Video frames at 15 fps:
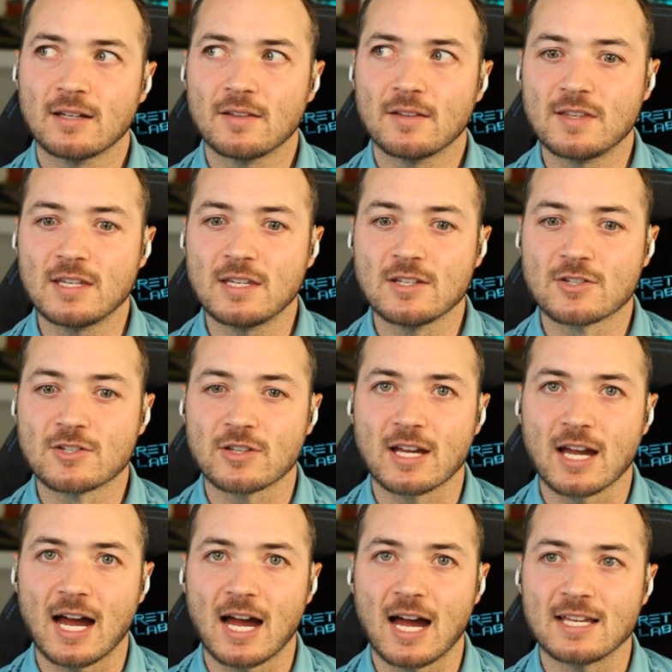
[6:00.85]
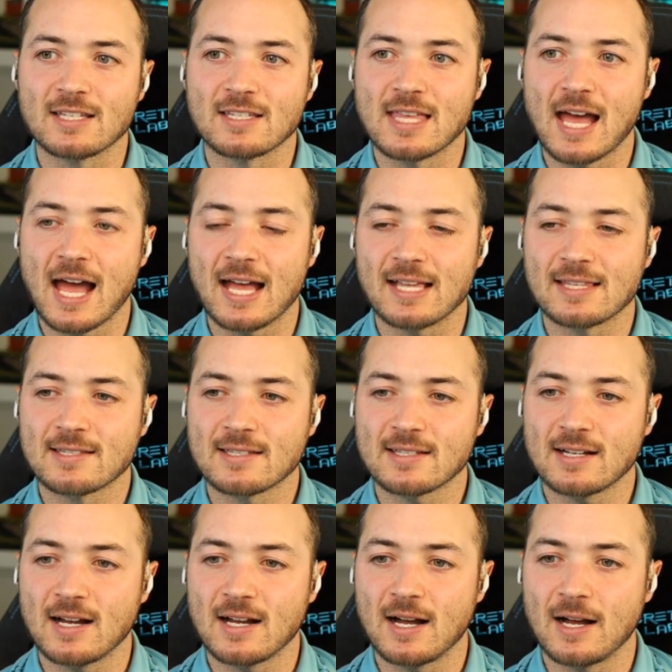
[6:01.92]
These are the guys that
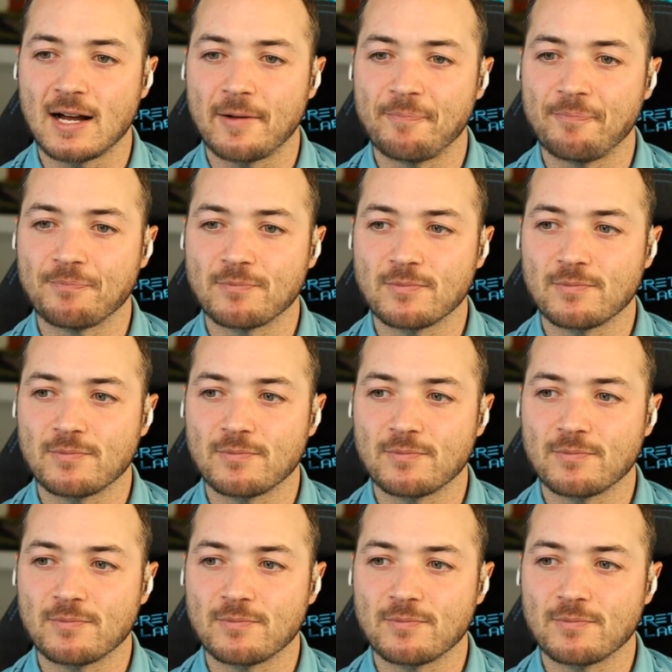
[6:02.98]
um,